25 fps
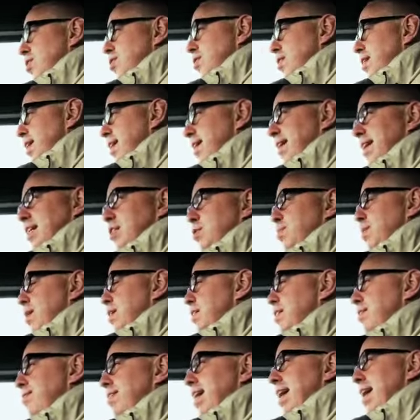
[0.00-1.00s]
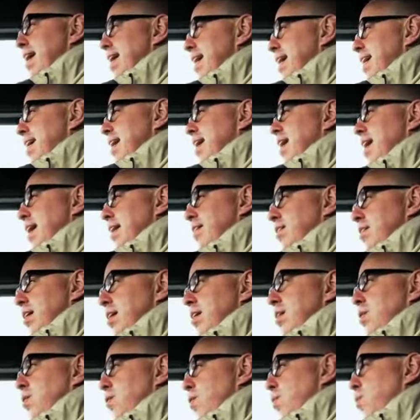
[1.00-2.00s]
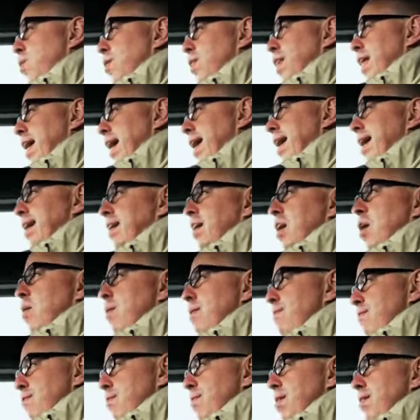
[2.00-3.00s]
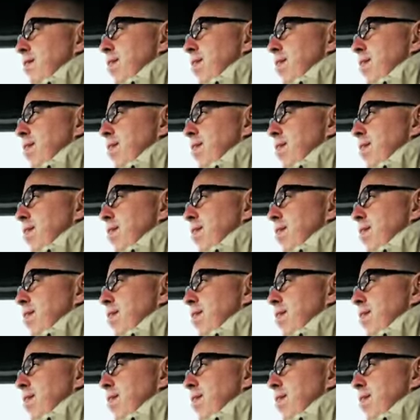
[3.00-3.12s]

trade experience of any kind. The, the one thing I had going for me